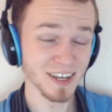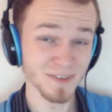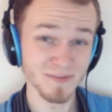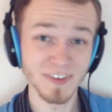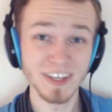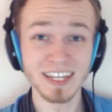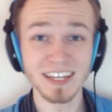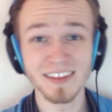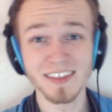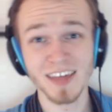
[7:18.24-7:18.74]

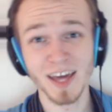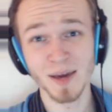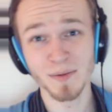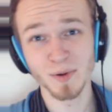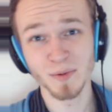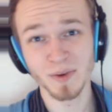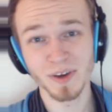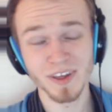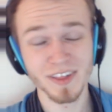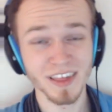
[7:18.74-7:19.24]
Convenient timing
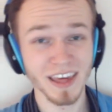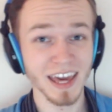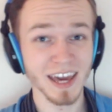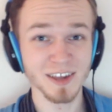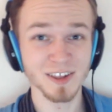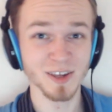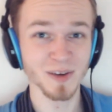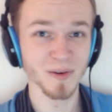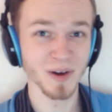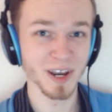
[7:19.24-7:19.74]
because I
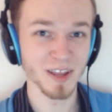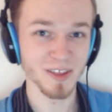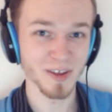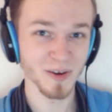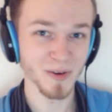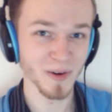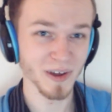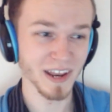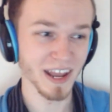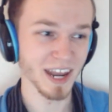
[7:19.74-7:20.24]
actually wanted to
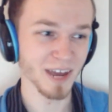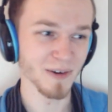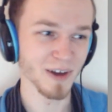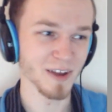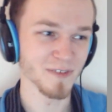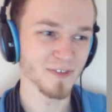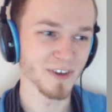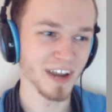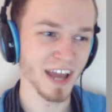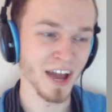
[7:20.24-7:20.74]
quit anyway
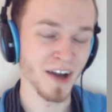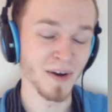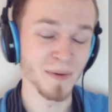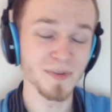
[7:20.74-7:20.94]
for now.